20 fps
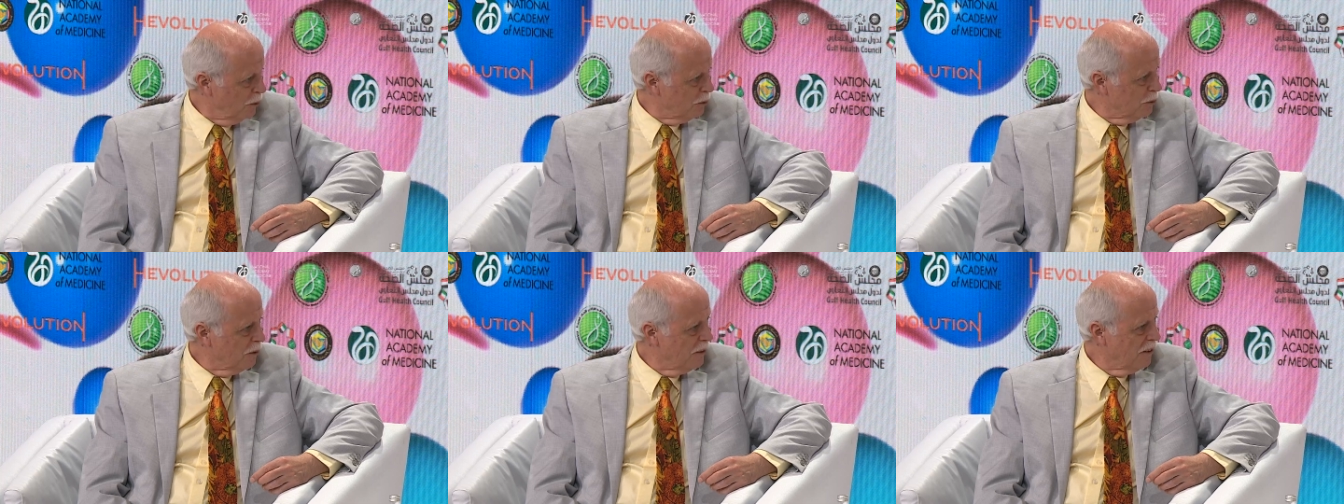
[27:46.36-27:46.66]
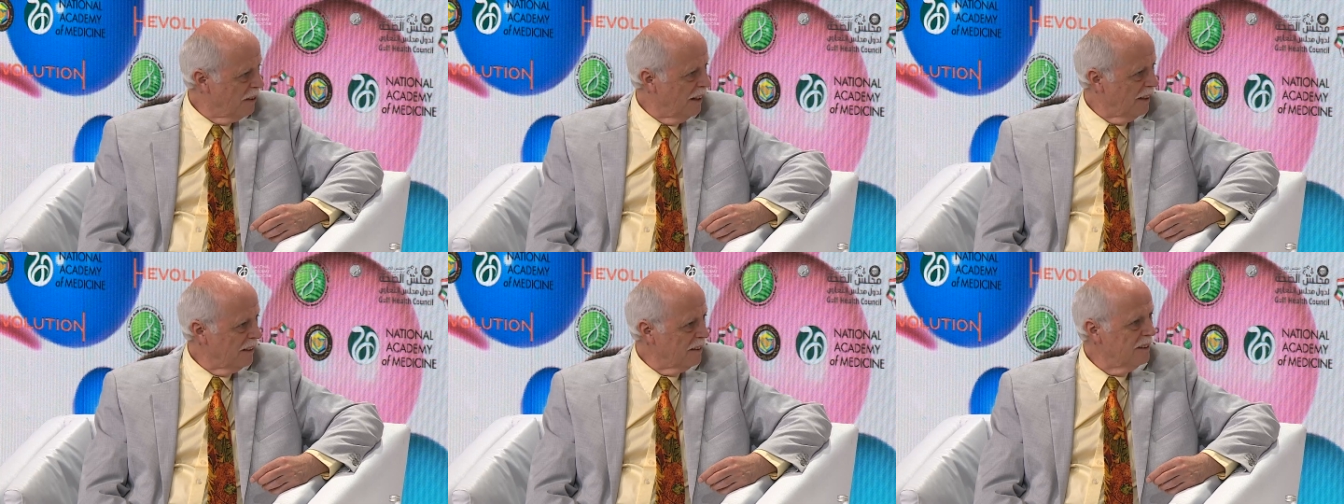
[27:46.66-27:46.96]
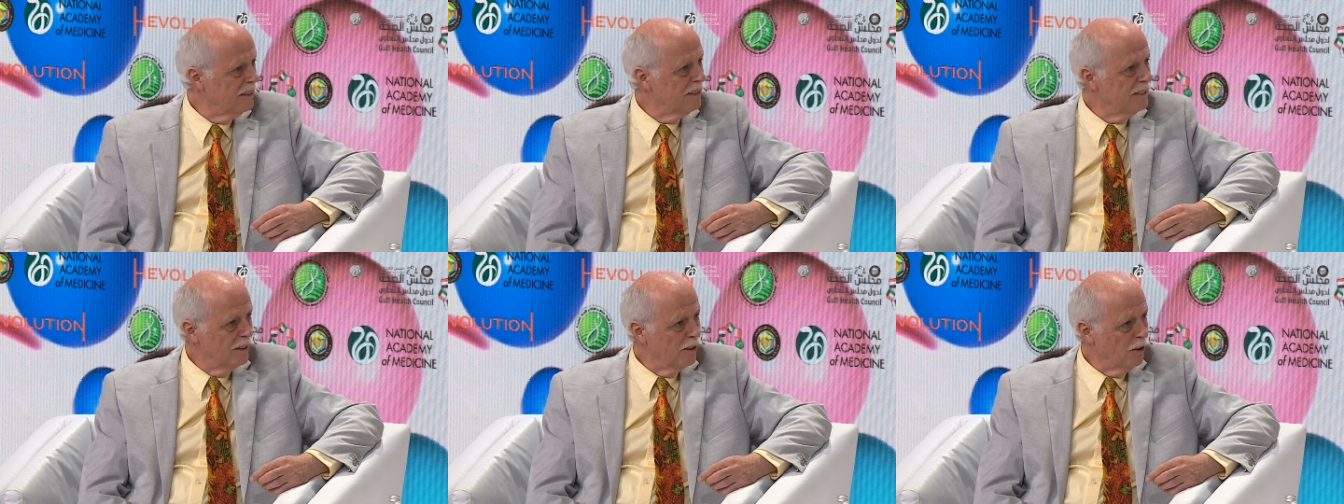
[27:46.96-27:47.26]
to thank
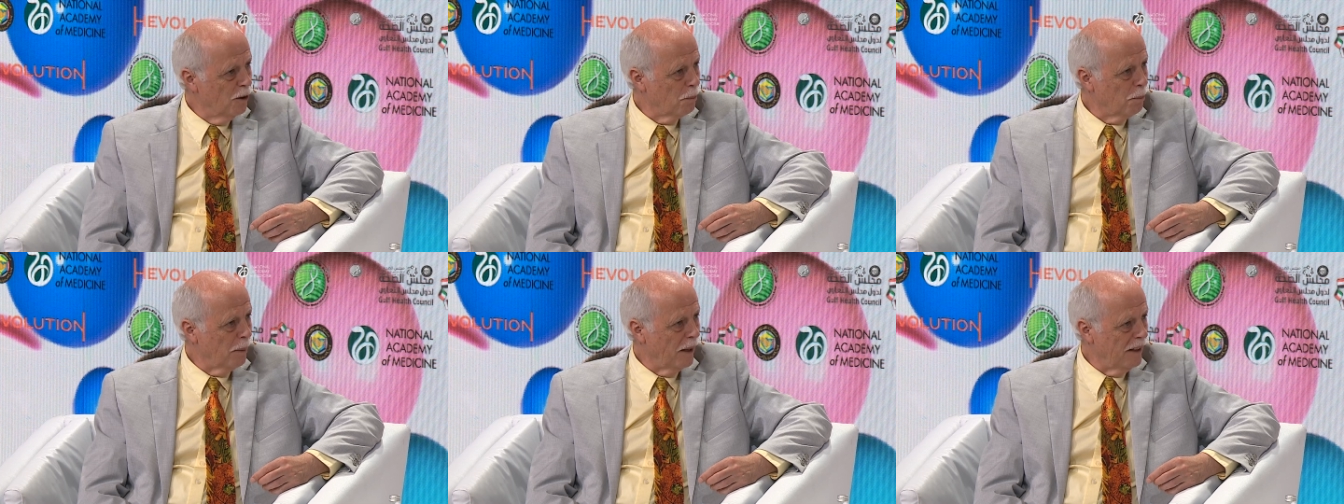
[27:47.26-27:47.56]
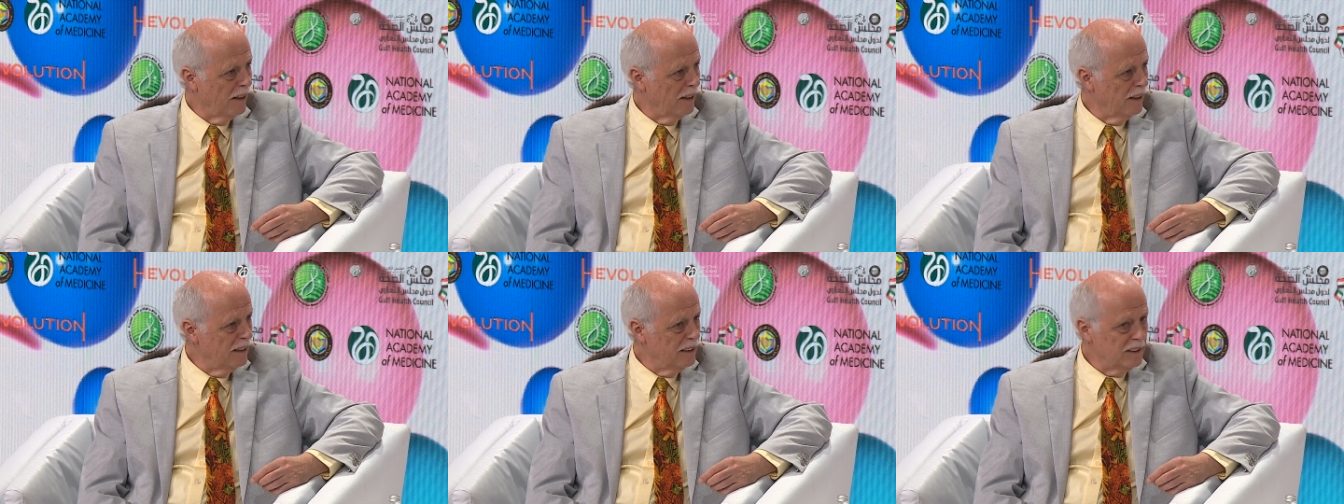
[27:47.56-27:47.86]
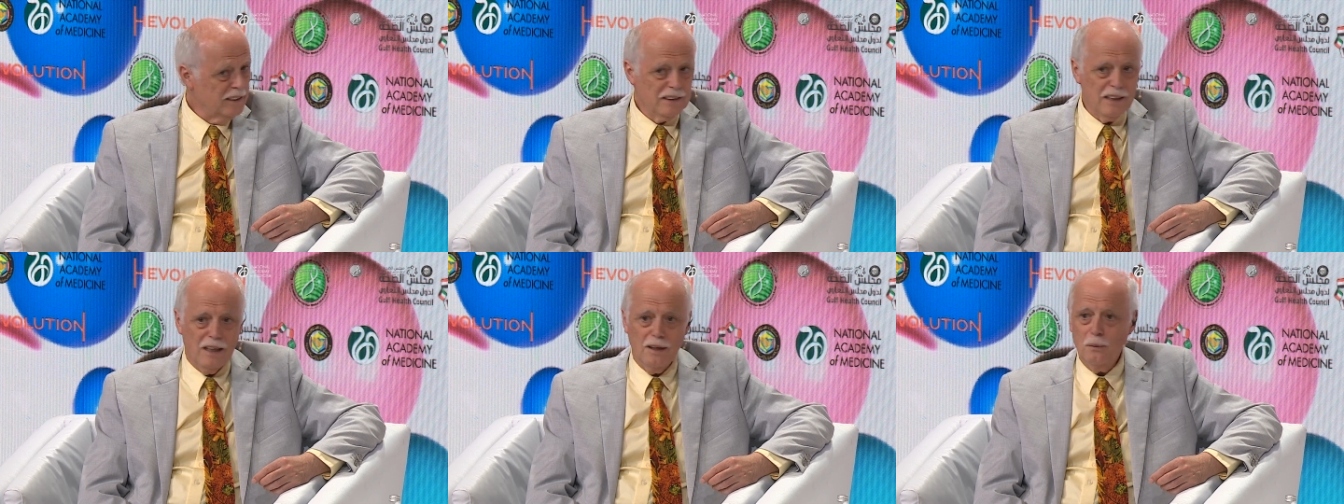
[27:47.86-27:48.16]
our
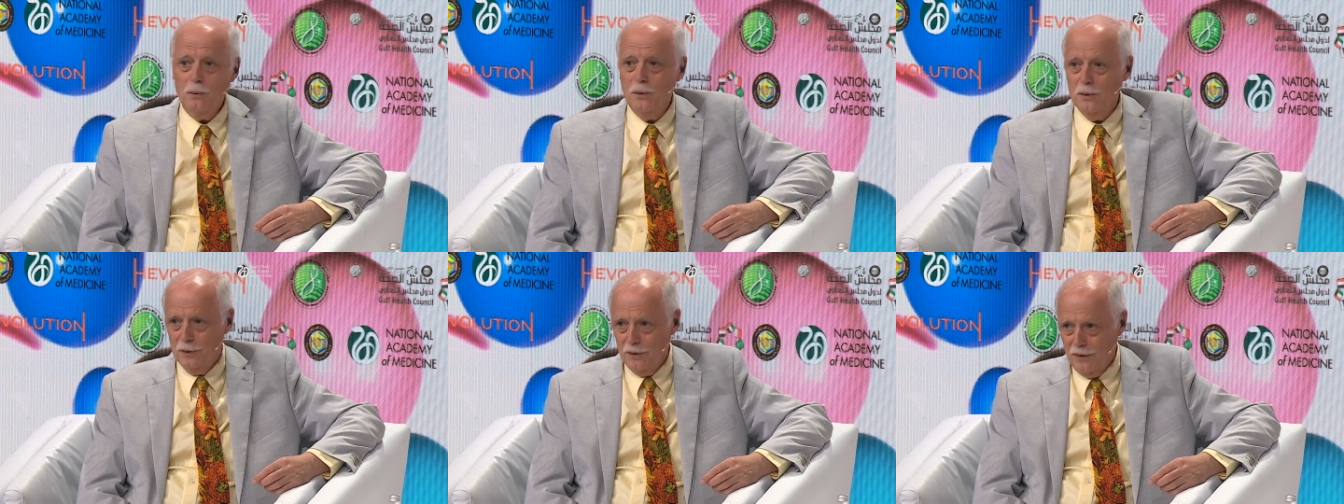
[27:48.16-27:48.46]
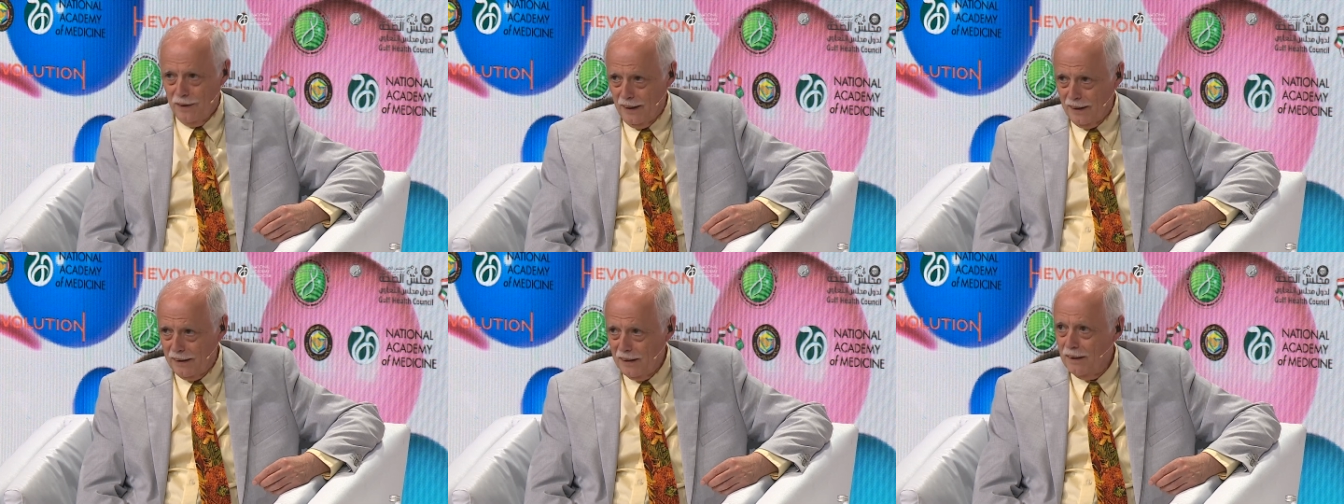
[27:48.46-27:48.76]
panelists. I want to thank